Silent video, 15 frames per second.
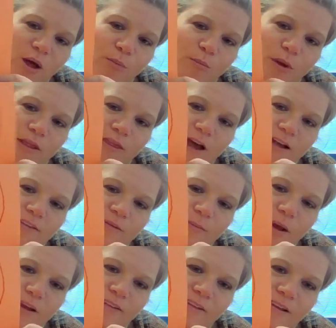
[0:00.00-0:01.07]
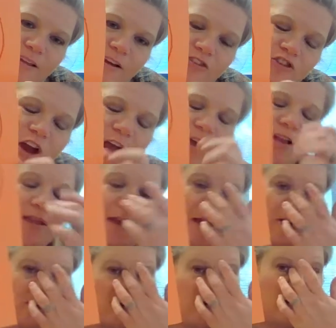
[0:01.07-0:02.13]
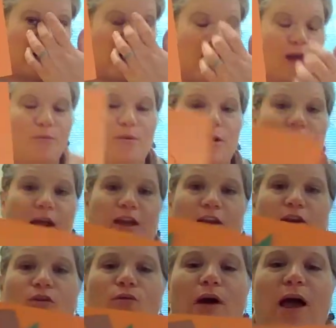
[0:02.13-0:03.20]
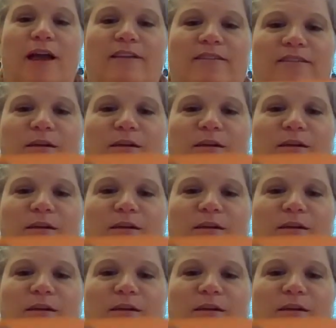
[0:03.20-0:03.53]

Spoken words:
But that's my silly jack-o'-lantern. And I would like you guys to